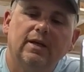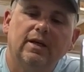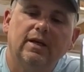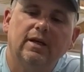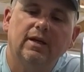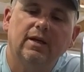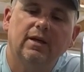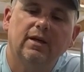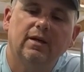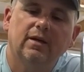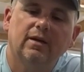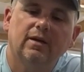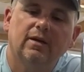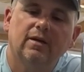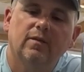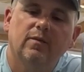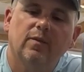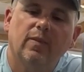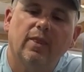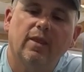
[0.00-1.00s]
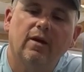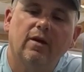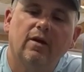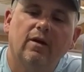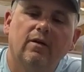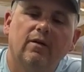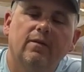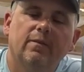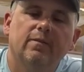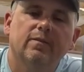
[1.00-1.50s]
and
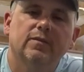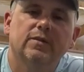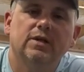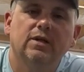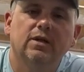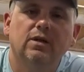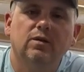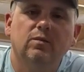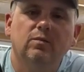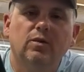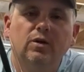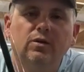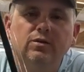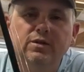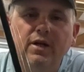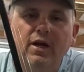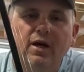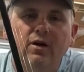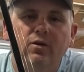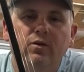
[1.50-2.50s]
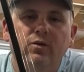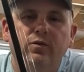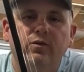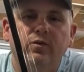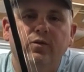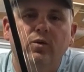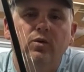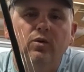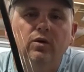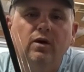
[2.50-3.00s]
a TMO Tackle
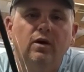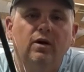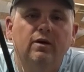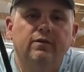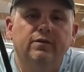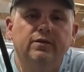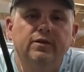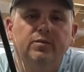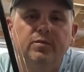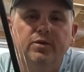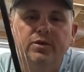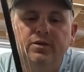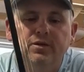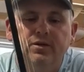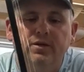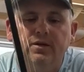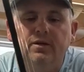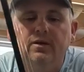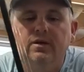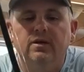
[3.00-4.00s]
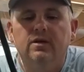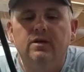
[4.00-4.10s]
4/0 flipping hook.